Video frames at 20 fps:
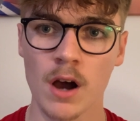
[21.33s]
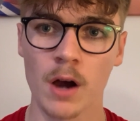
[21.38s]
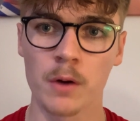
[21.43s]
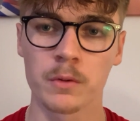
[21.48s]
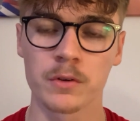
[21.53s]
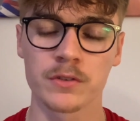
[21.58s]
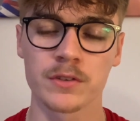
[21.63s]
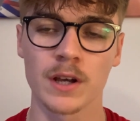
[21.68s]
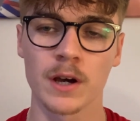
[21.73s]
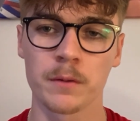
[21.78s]
I
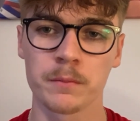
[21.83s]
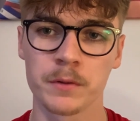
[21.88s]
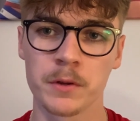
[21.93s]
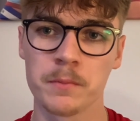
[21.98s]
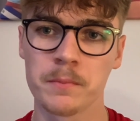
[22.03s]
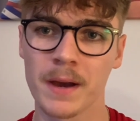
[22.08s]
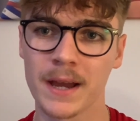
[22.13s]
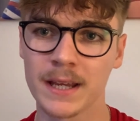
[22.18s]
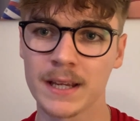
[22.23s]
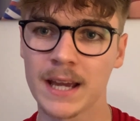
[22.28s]
want to help you
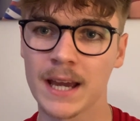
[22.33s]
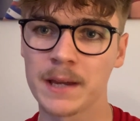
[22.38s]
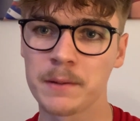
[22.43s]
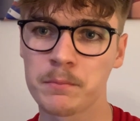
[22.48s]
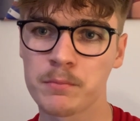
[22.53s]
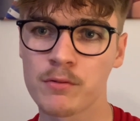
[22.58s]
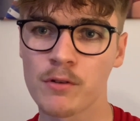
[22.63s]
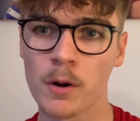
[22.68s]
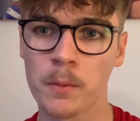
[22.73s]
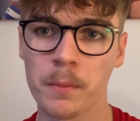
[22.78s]
make a
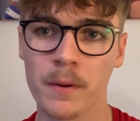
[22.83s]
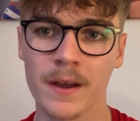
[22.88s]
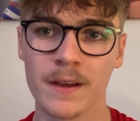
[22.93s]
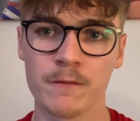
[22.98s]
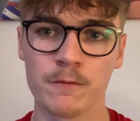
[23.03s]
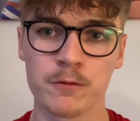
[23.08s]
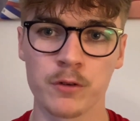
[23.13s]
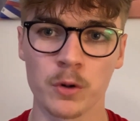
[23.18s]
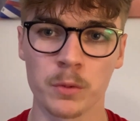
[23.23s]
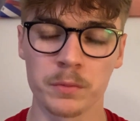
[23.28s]
proper
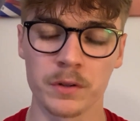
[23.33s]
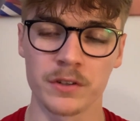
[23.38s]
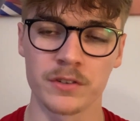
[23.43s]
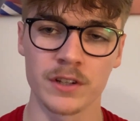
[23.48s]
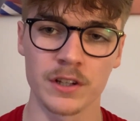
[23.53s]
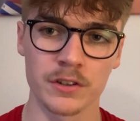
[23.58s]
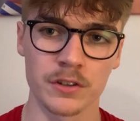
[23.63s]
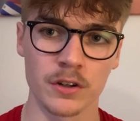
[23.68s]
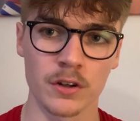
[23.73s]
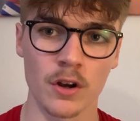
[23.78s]
informed
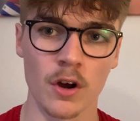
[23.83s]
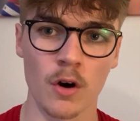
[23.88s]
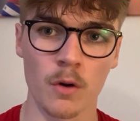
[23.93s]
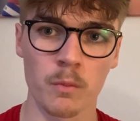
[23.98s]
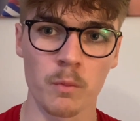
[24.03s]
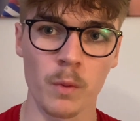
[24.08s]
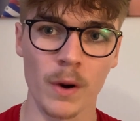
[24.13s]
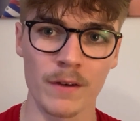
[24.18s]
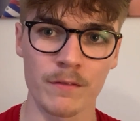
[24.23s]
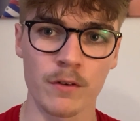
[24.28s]
decision
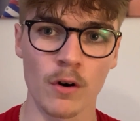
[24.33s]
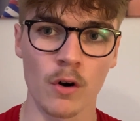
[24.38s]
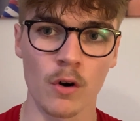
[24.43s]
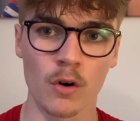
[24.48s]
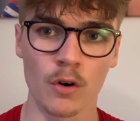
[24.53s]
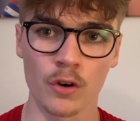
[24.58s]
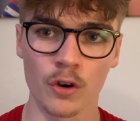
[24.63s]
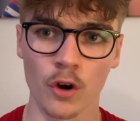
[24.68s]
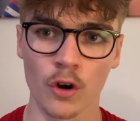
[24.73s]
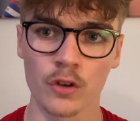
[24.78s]
on whether
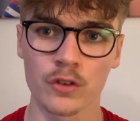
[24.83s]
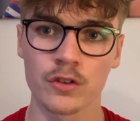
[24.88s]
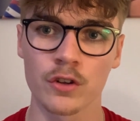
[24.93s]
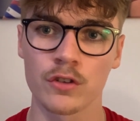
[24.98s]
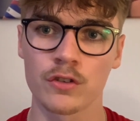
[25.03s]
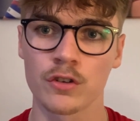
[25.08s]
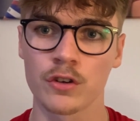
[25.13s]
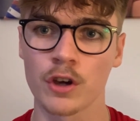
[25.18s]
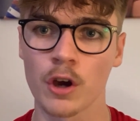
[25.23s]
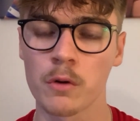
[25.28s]
or not
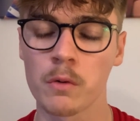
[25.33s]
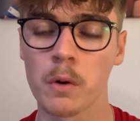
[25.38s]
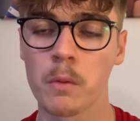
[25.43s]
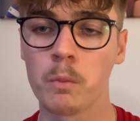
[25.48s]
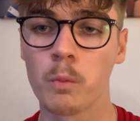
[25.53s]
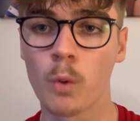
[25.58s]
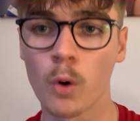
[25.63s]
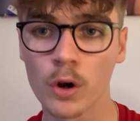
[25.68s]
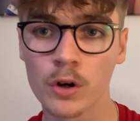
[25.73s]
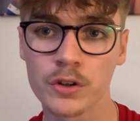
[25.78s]
to go
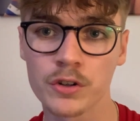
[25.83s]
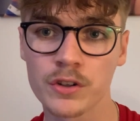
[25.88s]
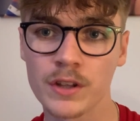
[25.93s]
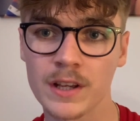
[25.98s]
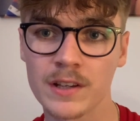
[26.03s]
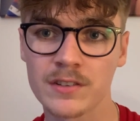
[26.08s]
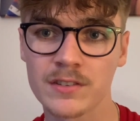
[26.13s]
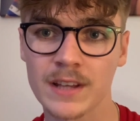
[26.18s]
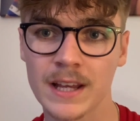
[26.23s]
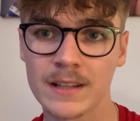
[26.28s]
and watch
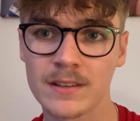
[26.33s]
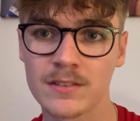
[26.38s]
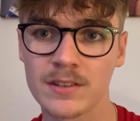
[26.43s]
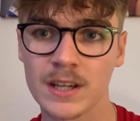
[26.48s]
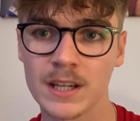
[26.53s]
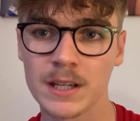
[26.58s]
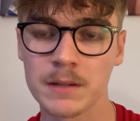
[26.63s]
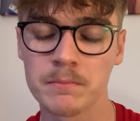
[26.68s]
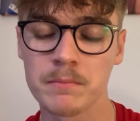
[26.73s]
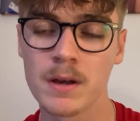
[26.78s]
this said
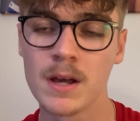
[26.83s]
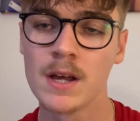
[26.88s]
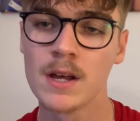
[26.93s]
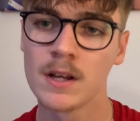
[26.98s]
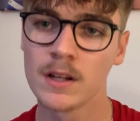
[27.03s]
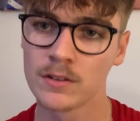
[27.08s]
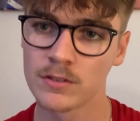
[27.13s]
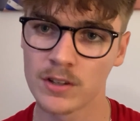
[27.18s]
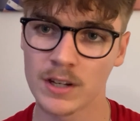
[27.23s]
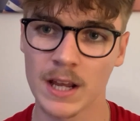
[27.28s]
team.
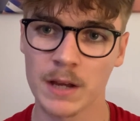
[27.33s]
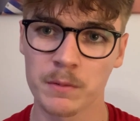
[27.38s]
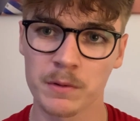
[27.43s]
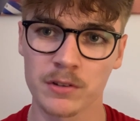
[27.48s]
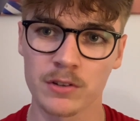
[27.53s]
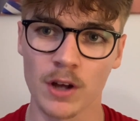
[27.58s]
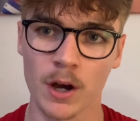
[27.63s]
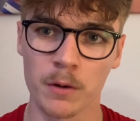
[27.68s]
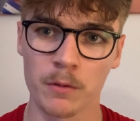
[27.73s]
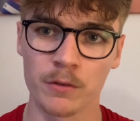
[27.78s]
Today we're
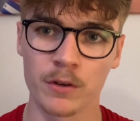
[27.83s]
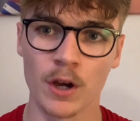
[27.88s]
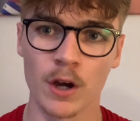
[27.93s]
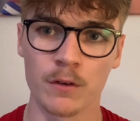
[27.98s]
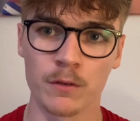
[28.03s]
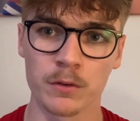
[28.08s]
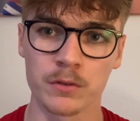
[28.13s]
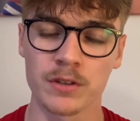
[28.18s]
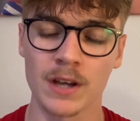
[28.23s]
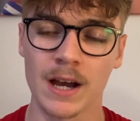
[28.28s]
starting with
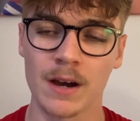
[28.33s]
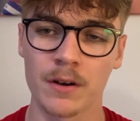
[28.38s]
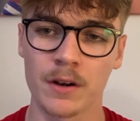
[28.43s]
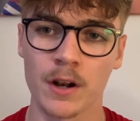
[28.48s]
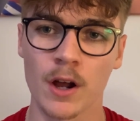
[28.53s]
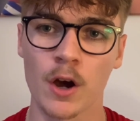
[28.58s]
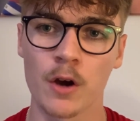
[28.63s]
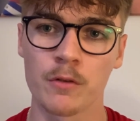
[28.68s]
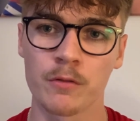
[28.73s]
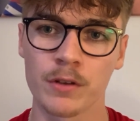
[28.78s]
Yeovil Town, and
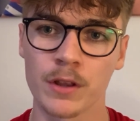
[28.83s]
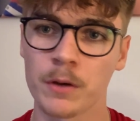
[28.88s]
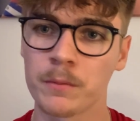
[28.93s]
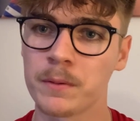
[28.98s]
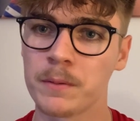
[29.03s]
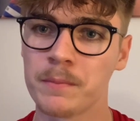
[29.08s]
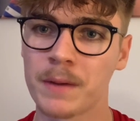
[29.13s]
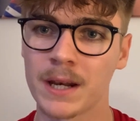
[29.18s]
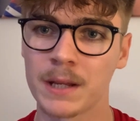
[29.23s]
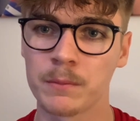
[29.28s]
hopefully there'll
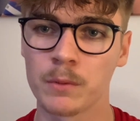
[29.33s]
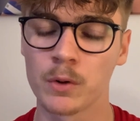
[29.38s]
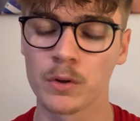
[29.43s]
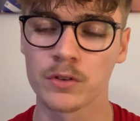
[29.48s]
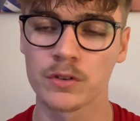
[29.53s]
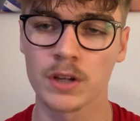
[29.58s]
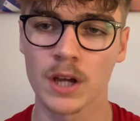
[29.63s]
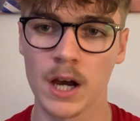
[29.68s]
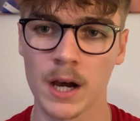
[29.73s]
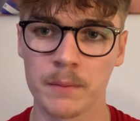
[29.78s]
be many more
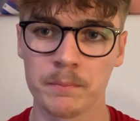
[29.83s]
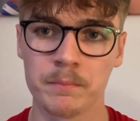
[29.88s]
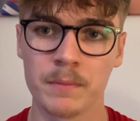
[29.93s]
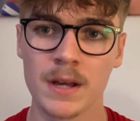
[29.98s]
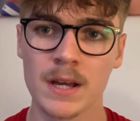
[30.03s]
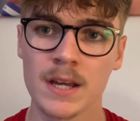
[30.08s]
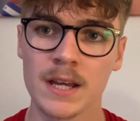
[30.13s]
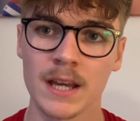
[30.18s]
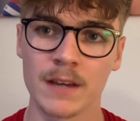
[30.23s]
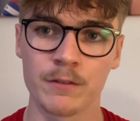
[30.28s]
to come.
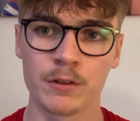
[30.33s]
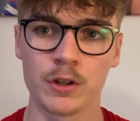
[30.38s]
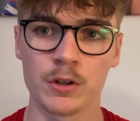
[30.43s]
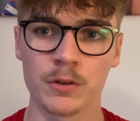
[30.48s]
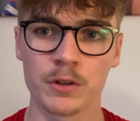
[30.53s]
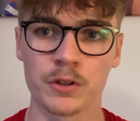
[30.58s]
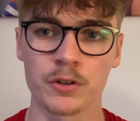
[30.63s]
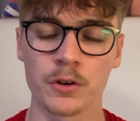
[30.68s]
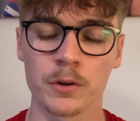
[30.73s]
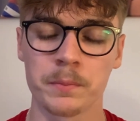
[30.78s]
If you do
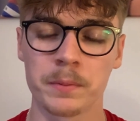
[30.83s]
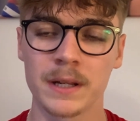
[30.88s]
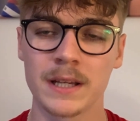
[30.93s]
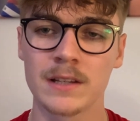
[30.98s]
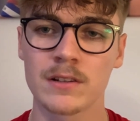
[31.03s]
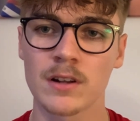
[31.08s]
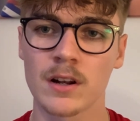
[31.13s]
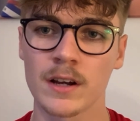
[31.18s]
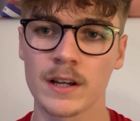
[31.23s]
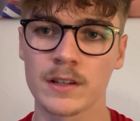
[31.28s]
enjoy,
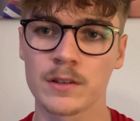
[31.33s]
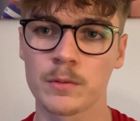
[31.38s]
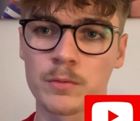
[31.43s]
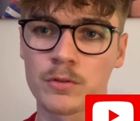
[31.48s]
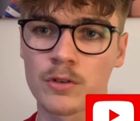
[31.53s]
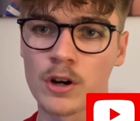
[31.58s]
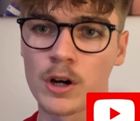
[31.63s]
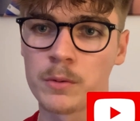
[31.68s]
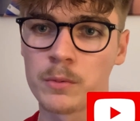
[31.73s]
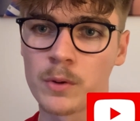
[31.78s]
please like,
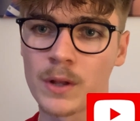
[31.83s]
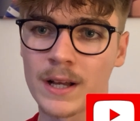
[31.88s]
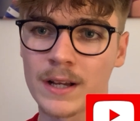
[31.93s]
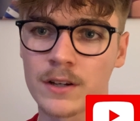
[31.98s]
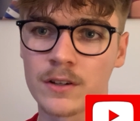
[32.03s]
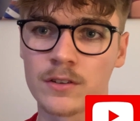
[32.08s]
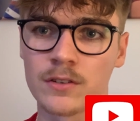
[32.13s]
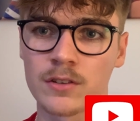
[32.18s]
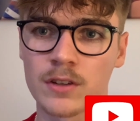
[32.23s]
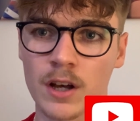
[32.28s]
subscribe, all that
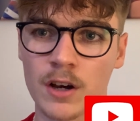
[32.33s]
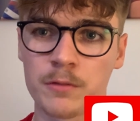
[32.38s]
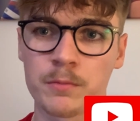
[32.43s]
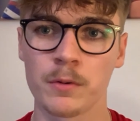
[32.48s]
good stuff.